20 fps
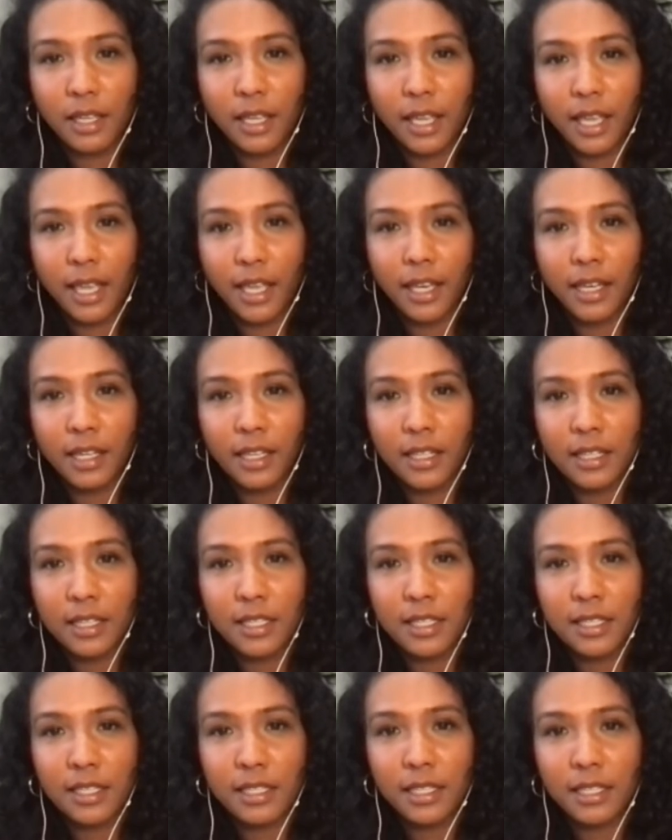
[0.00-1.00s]
And
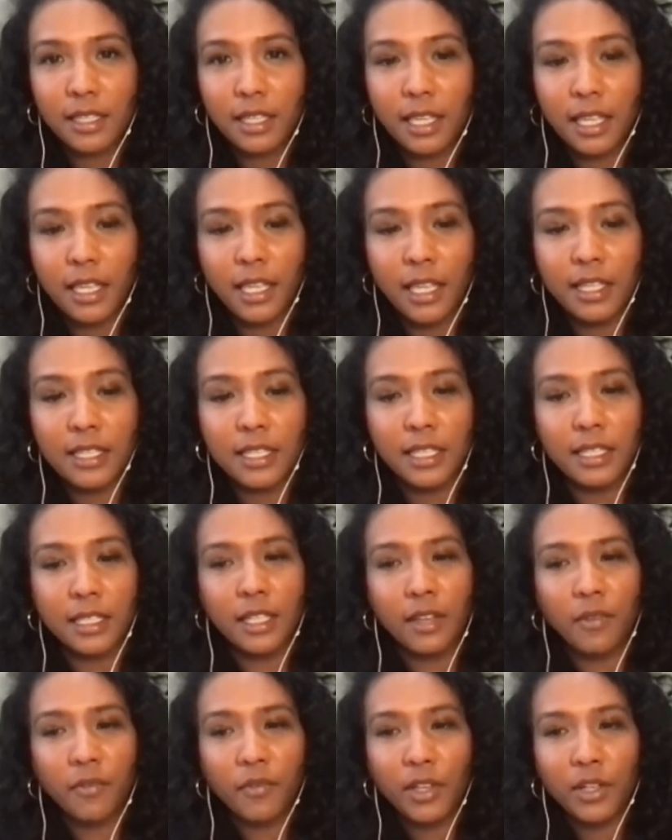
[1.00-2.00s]
it's a
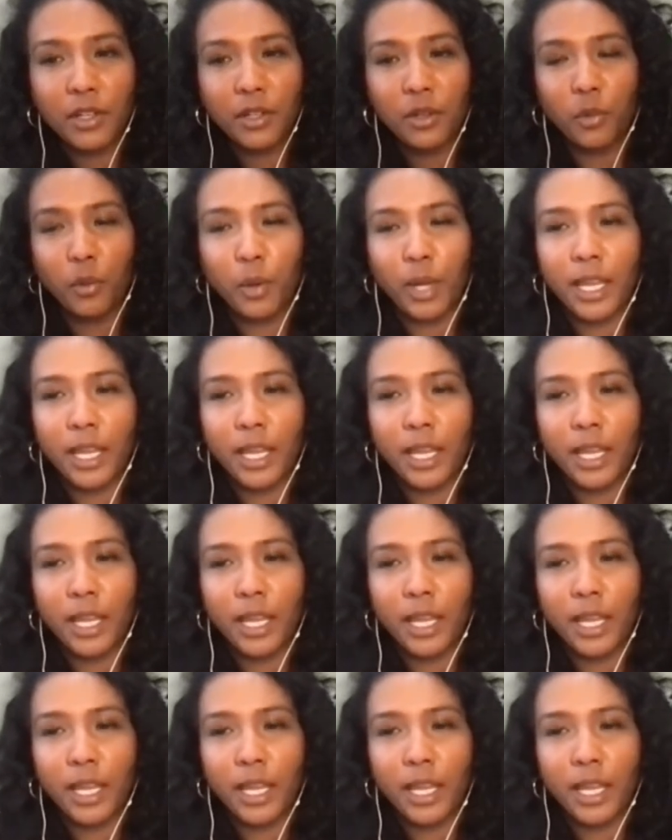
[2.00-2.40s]
difficult